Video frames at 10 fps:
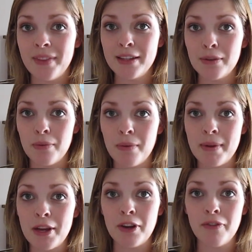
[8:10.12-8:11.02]
this one would
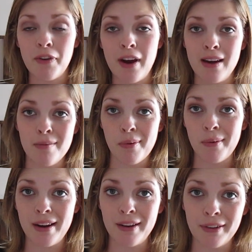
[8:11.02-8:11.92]
be good for any
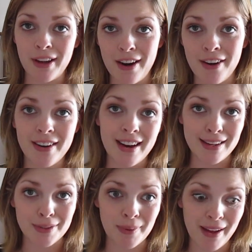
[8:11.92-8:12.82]
perennial care
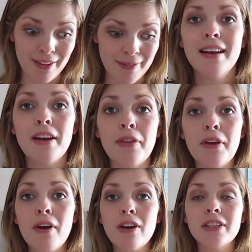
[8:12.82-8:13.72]
as well. Now
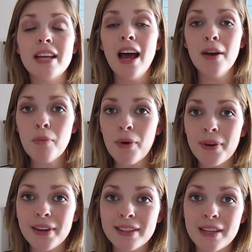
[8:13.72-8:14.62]
there are a ton more
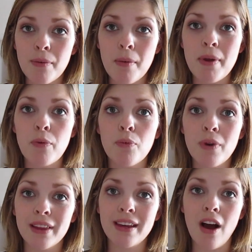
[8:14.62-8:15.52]
oils that would be
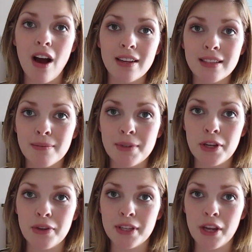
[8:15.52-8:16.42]
really awesome to
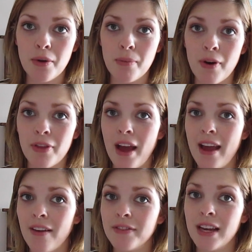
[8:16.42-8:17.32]
use at your birth. I
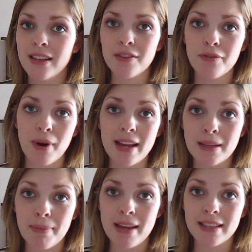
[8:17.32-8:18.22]
have tons of
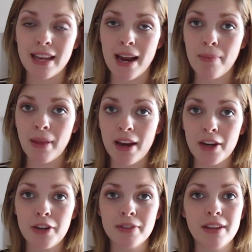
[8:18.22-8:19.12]
recipes that I plan
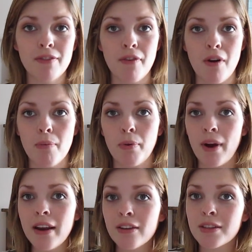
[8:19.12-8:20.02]
on using for a
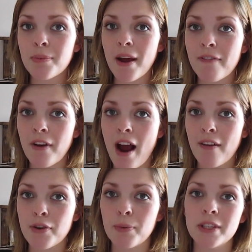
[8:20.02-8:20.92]
perennial spray for
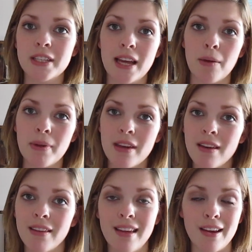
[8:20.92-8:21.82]
afterwards to help
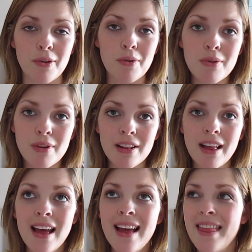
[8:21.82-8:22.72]
heal and cool.
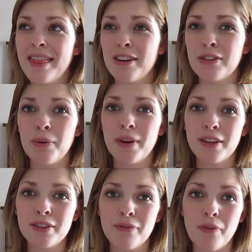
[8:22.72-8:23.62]
There's
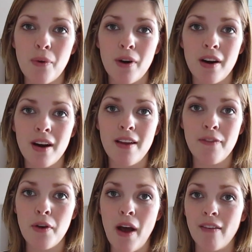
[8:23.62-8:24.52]
oils for if
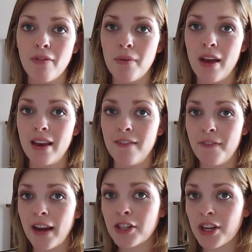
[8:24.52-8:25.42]
you have an
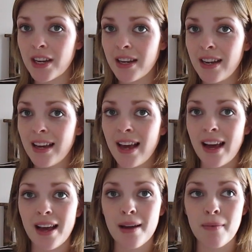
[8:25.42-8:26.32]
infection
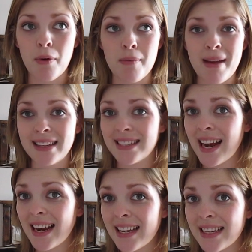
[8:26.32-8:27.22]
or
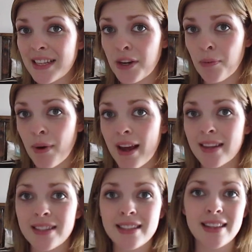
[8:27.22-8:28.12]
mastitis in your
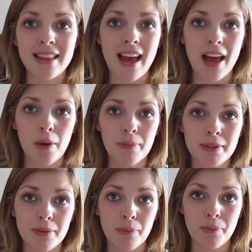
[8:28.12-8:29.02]
breast, that
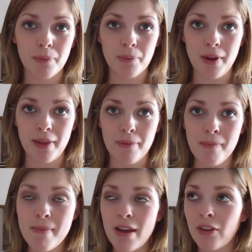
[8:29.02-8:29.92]
helps with
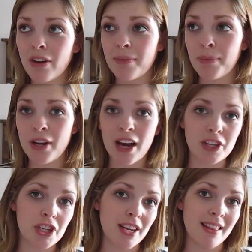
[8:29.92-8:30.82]
milk
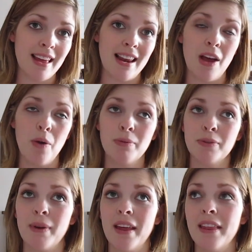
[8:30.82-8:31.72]
production, that helps
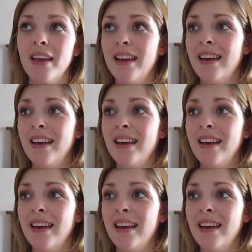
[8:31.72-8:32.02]
with